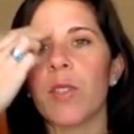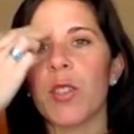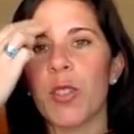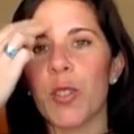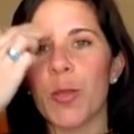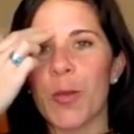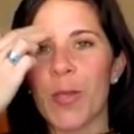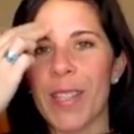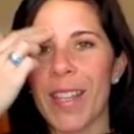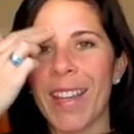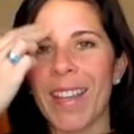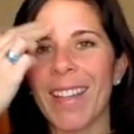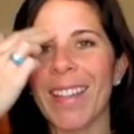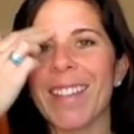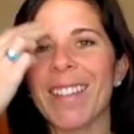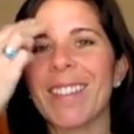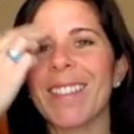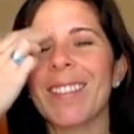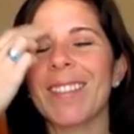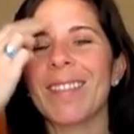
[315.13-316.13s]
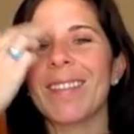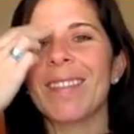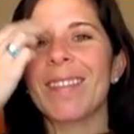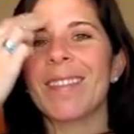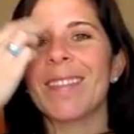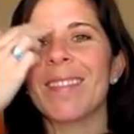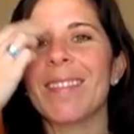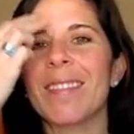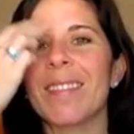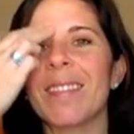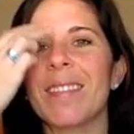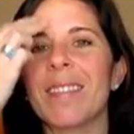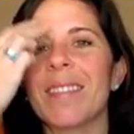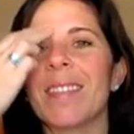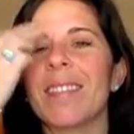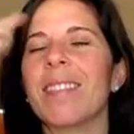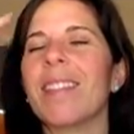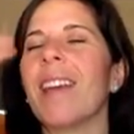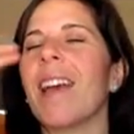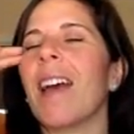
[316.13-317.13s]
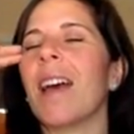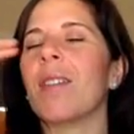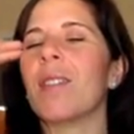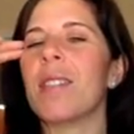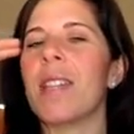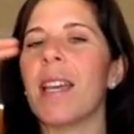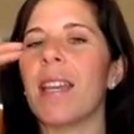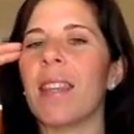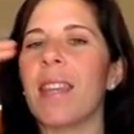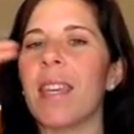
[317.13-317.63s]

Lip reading: you say it, outside